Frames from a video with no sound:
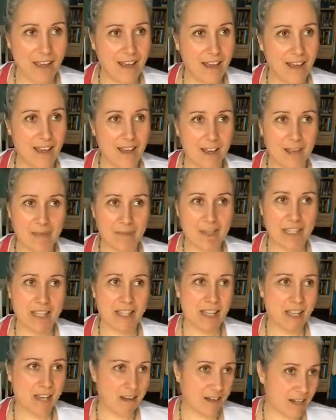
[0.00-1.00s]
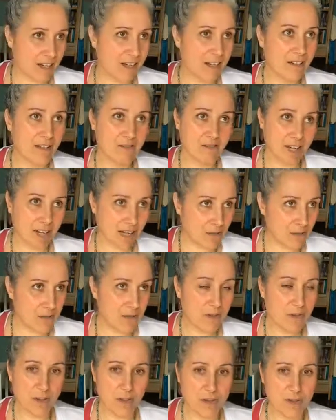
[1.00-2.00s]
and carrying it around
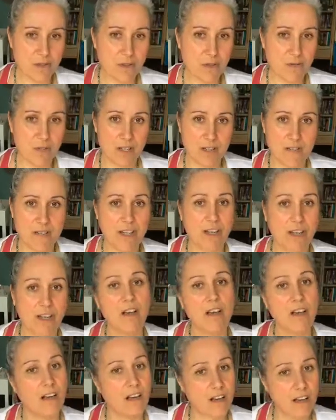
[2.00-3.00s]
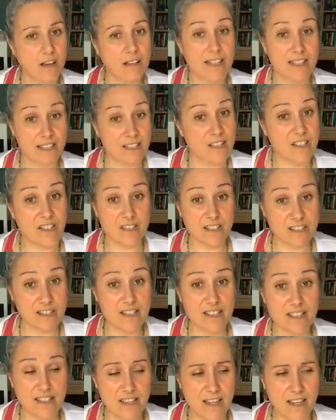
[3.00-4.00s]
with you. And so when you say, oh, like,
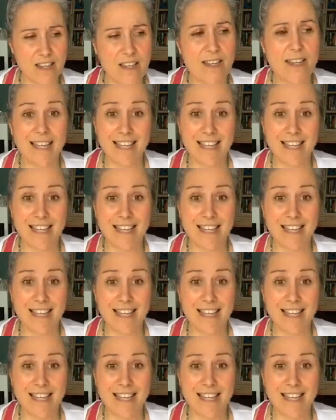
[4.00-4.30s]
seriously?